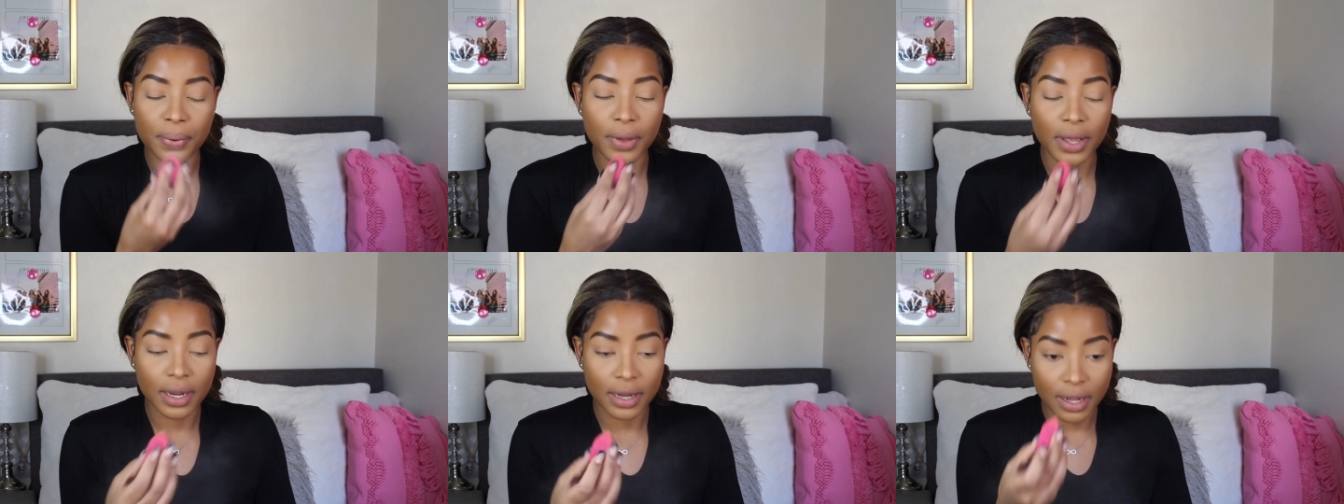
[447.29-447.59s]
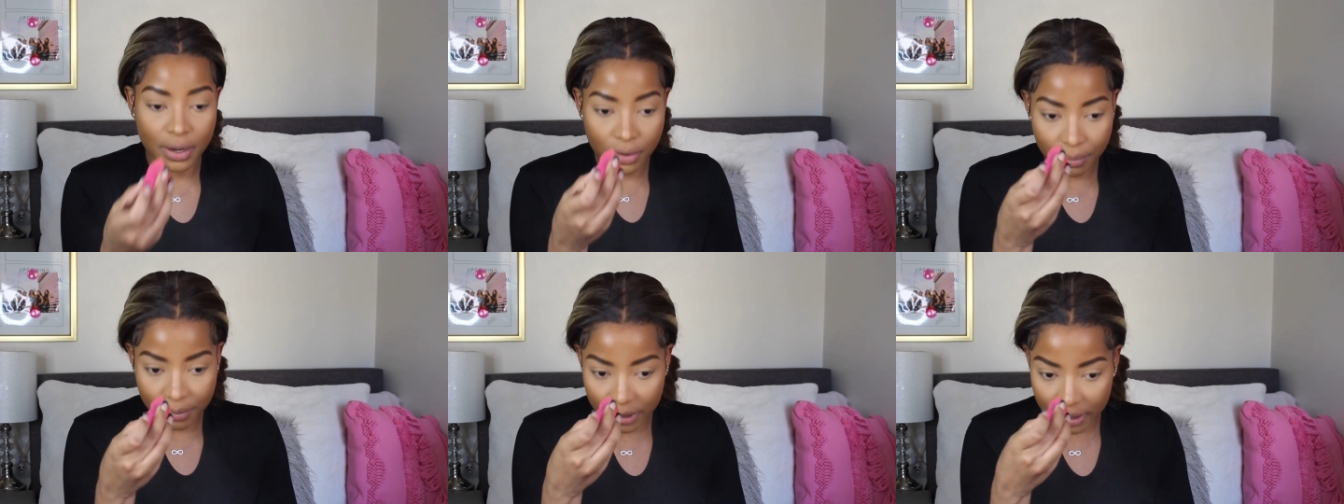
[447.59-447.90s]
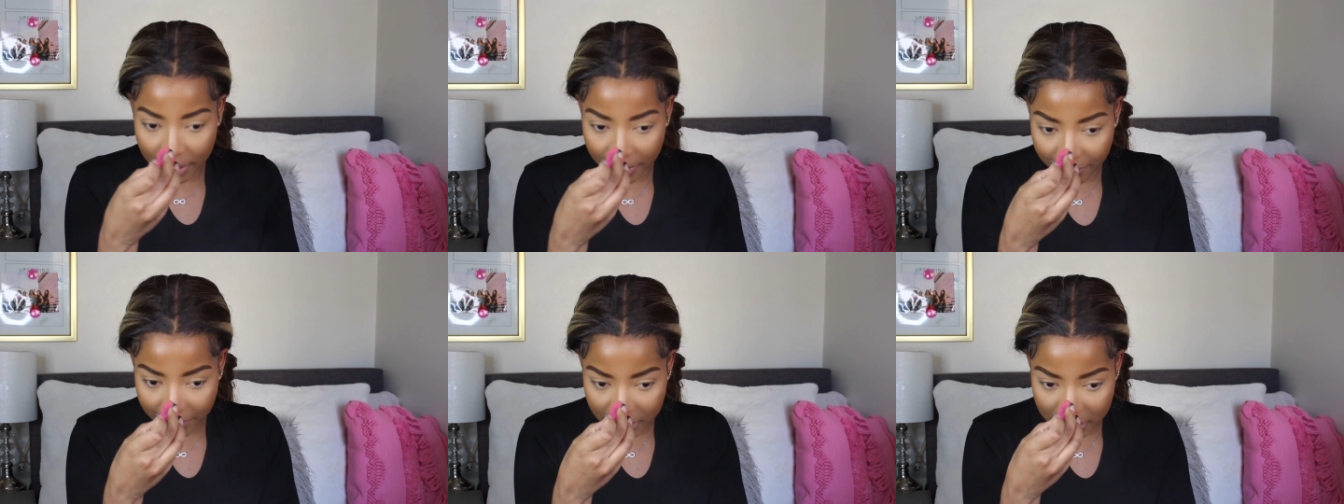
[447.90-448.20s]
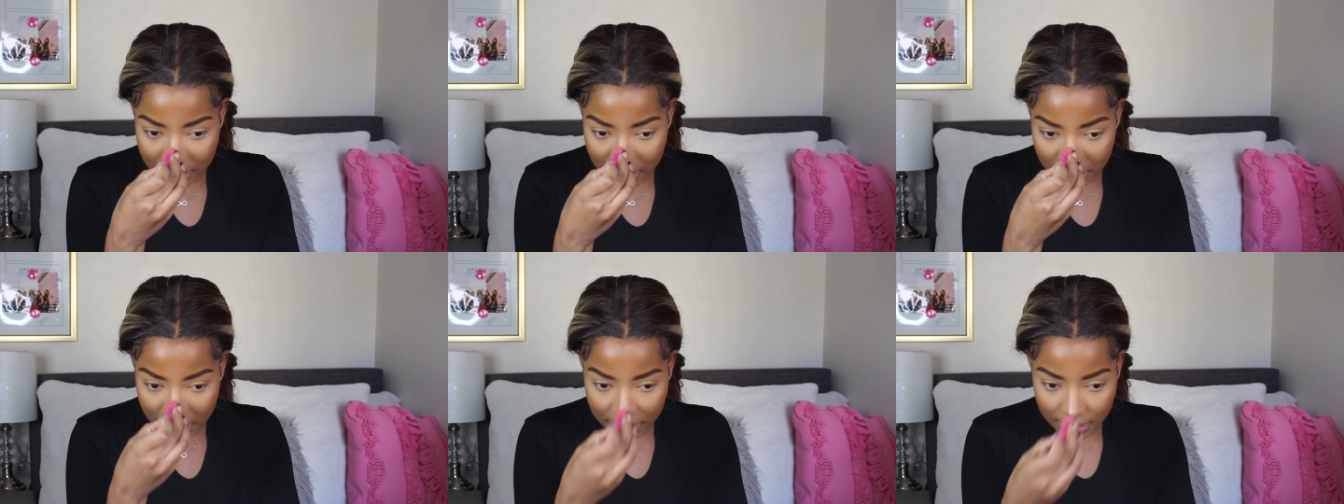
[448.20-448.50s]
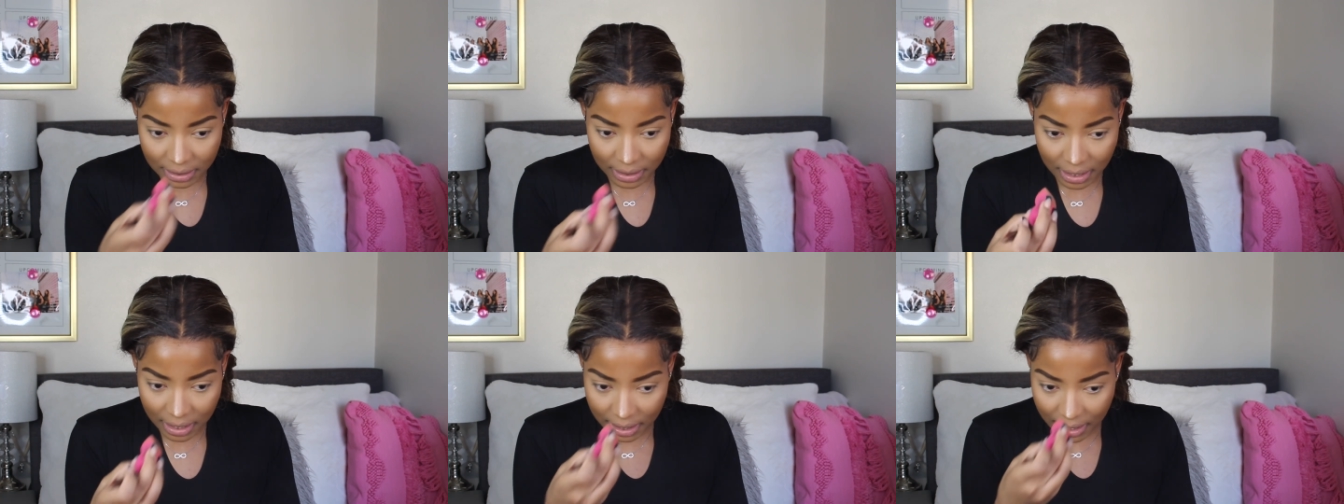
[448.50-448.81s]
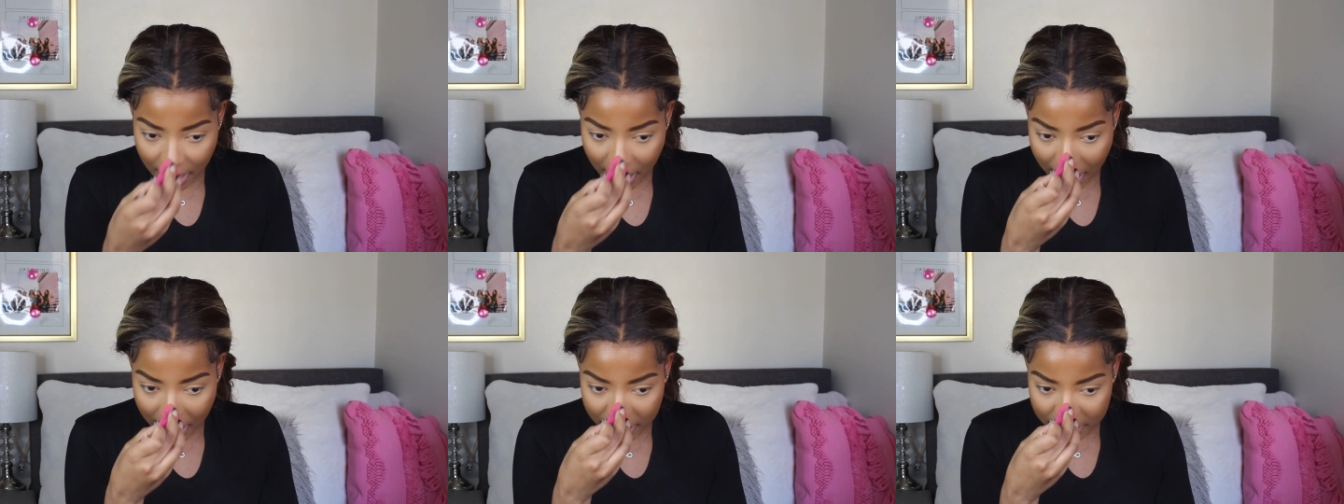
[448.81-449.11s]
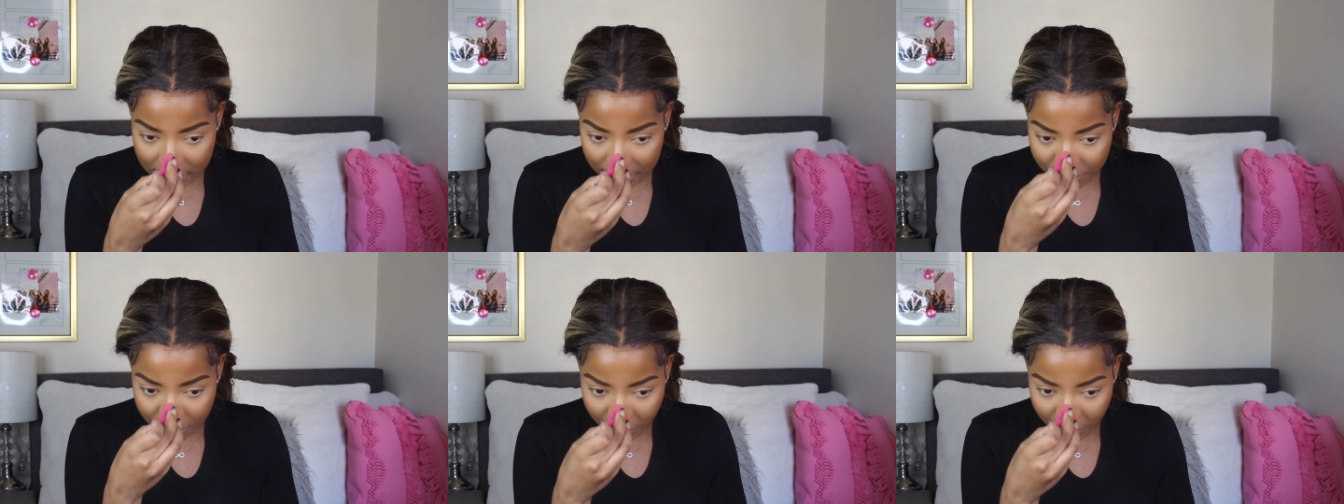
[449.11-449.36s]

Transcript: and i don't believe in such a thing as